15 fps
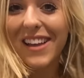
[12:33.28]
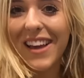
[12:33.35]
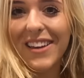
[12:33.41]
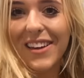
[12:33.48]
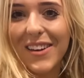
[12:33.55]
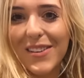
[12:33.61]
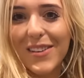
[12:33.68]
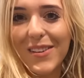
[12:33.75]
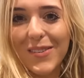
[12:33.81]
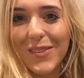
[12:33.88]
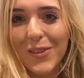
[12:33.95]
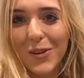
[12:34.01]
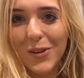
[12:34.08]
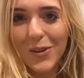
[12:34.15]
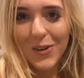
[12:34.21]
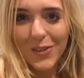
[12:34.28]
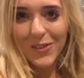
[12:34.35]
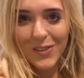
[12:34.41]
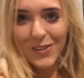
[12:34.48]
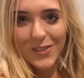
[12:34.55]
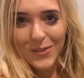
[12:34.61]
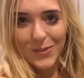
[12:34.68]
like a
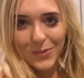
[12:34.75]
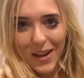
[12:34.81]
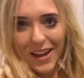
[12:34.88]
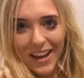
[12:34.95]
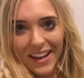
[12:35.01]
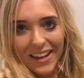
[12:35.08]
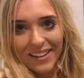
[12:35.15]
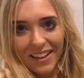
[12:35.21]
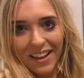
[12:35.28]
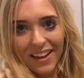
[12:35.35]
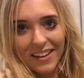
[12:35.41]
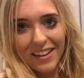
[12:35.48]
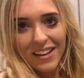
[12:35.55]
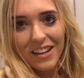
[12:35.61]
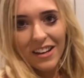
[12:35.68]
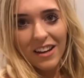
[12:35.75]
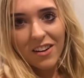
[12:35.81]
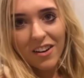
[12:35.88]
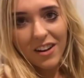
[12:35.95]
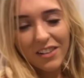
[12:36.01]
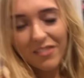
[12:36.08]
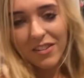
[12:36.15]
gorgeous suede, like,
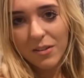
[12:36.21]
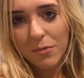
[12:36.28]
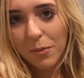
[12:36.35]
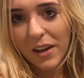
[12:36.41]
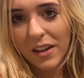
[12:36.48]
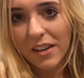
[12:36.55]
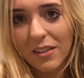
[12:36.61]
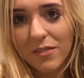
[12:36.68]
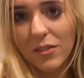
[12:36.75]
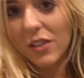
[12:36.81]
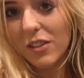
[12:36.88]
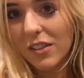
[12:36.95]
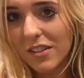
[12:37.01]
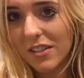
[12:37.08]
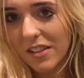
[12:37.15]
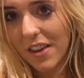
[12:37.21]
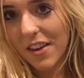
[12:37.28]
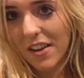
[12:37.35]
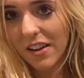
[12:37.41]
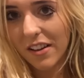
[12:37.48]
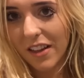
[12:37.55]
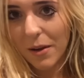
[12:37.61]
can't even explain it. You can
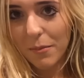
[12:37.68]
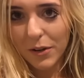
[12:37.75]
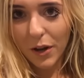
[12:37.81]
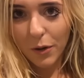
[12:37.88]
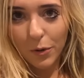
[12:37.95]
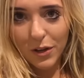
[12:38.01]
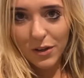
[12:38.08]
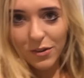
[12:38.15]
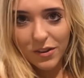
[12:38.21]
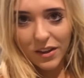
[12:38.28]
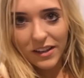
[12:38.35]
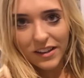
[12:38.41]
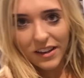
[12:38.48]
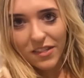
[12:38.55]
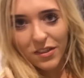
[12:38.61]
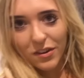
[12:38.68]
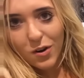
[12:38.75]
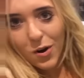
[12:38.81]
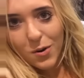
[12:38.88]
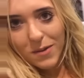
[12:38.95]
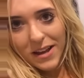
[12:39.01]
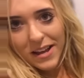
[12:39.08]
see and let me know what you think in the
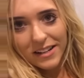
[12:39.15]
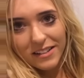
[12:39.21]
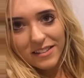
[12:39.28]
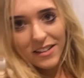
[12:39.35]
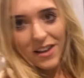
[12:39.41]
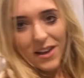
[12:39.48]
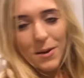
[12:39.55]
comments,